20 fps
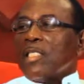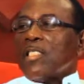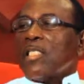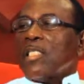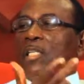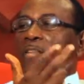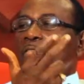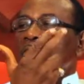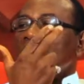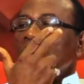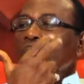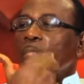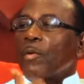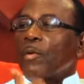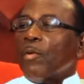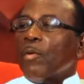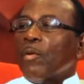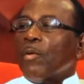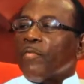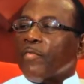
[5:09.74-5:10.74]
she gave me
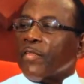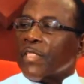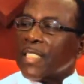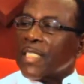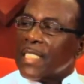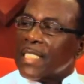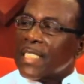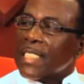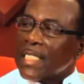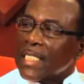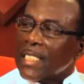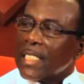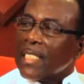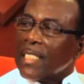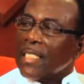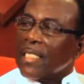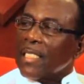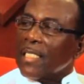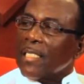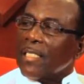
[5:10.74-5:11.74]
power of attorney
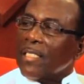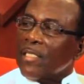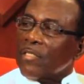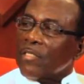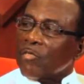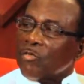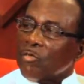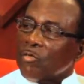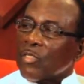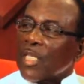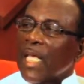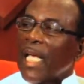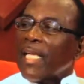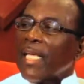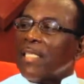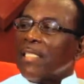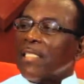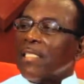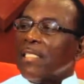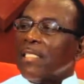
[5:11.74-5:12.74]
okay. to sign.
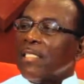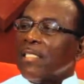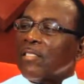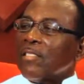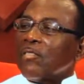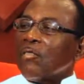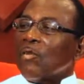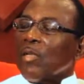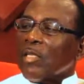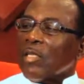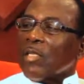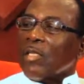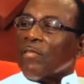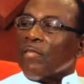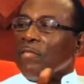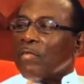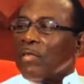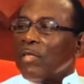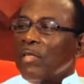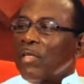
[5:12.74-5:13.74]
Mm -hmm. So I could have,
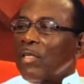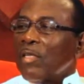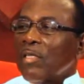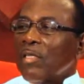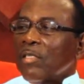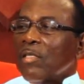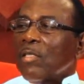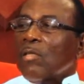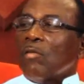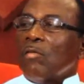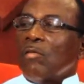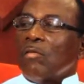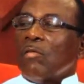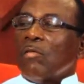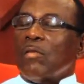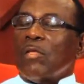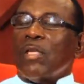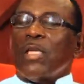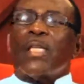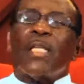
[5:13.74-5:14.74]
you know,
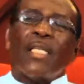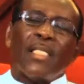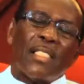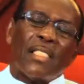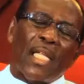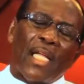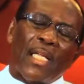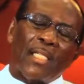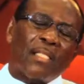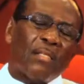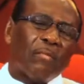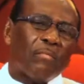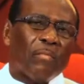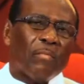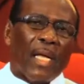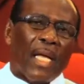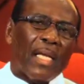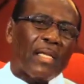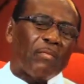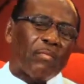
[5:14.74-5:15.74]
and I started
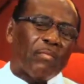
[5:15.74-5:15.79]
buying